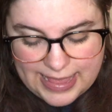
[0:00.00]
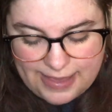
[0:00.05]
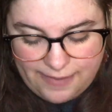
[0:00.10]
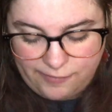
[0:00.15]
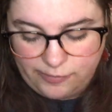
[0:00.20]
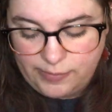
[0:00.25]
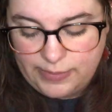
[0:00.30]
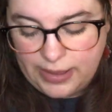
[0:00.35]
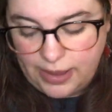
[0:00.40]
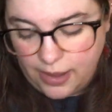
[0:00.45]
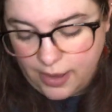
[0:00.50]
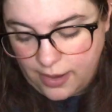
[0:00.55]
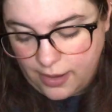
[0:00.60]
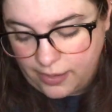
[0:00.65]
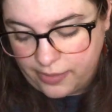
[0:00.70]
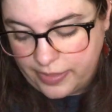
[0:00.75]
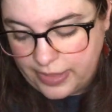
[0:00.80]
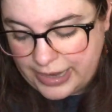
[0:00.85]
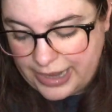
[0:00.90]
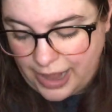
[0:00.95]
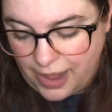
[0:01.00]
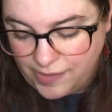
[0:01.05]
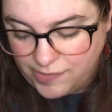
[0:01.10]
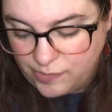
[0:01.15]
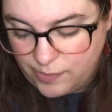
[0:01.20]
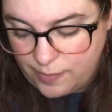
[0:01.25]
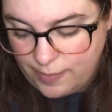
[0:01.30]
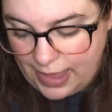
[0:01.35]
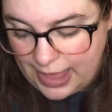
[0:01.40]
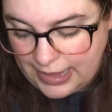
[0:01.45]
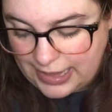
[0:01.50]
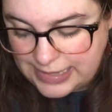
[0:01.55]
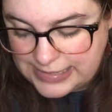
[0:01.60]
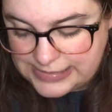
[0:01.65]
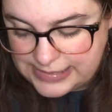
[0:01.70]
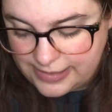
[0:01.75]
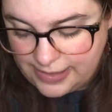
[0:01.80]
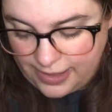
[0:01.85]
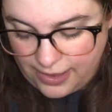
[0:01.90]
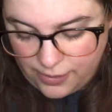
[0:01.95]
and gives me a hug that knocks me back
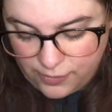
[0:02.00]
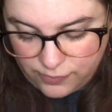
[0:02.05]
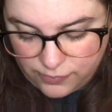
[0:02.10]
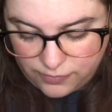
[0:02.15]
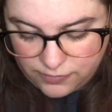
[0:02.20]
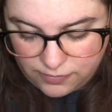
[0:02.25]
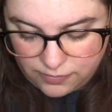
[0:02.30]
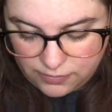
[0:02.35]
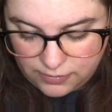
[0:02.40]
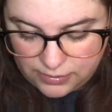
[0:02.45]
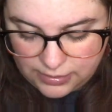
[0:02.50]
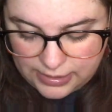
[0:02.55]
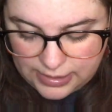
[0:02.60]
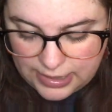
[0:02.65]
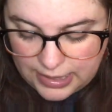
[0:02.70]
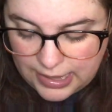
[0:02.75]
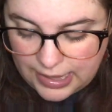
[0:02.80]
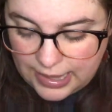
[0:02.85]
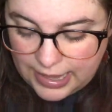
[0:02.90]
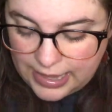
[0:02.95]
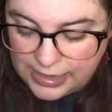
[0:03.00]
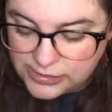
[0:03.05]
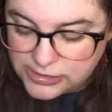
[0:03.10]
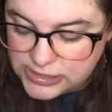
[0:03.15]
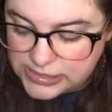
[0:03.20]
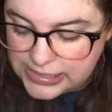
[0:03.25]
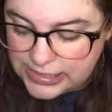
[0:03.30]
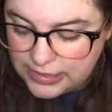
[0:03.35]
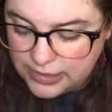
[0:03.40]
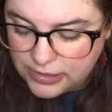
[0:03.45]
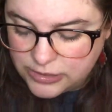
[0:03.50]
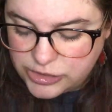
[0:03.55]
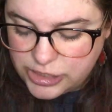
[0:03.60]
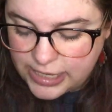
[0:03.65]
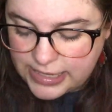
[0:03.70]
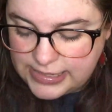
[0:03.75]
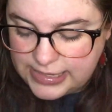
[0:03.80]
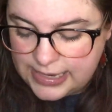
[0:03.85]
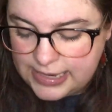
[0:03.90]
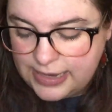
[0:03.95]
into the house. Hey,
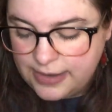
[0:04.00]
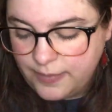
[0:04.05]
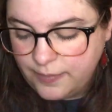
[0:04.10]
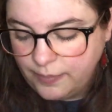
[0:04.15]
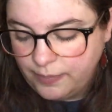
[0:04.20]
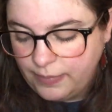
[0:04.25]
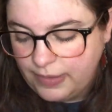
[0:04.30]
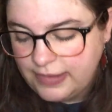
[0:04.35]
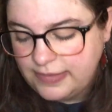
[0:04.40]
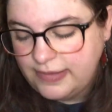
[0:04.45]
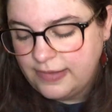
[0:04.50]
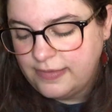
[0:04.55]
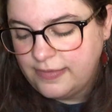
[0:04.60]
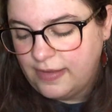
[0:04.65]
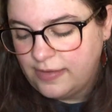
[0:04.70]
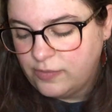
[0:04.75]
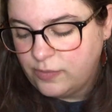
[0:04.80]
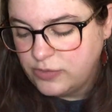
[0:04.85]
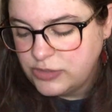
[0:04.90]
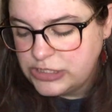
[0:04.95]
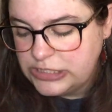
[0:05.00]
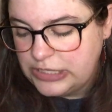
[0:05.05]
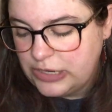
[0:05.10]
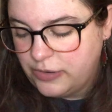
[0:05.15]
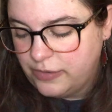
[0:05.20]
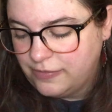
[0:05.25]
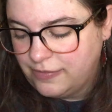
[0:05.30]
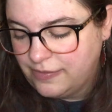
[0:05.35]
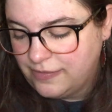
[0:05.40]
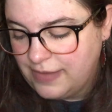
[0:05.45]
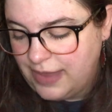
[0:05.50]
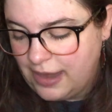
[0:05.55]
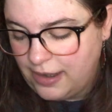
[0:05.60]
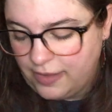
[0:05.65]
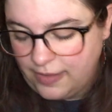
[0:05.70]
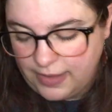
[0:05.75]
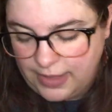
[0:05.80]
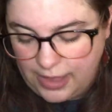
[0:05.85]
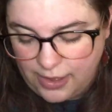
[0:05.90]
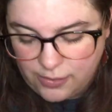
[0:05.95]
JD, Macy says when she notices that
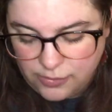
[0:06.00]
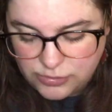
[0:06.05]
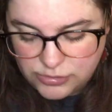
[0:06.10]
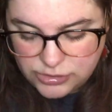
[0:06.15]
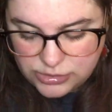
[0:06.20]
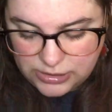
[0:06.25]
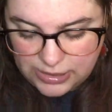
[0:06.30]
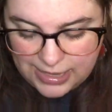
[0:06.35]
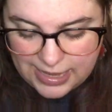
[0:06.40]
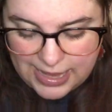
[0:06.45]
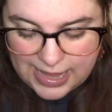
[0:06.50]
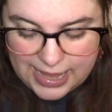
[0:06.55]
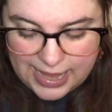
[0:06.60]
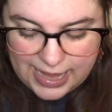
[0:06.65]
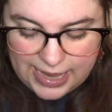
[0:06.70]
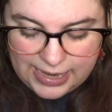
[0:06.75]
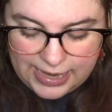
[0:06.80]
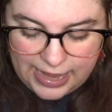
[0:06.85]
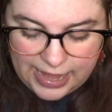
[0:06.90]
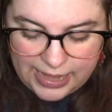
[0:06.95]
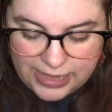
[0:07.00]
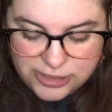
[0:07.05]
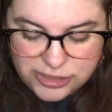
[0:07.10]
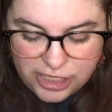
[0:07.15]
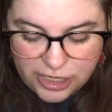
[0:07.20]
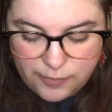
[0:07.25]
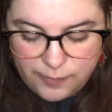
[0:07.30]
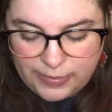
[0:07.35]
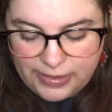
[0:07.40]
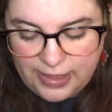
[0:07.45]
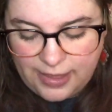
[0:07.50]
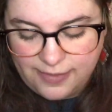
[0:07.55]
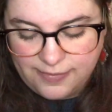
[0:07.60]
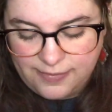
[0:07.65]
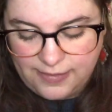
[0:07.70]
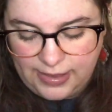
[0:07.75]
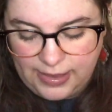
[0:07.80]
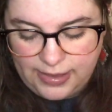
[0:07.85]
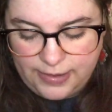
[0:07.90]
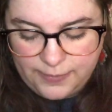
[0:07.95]
on the couch. And hey,
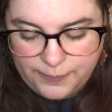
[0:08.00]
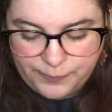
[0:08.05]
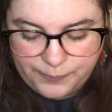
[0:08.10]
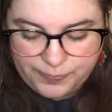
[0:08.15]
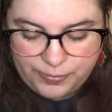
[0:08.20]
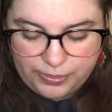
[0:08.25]
JBSE,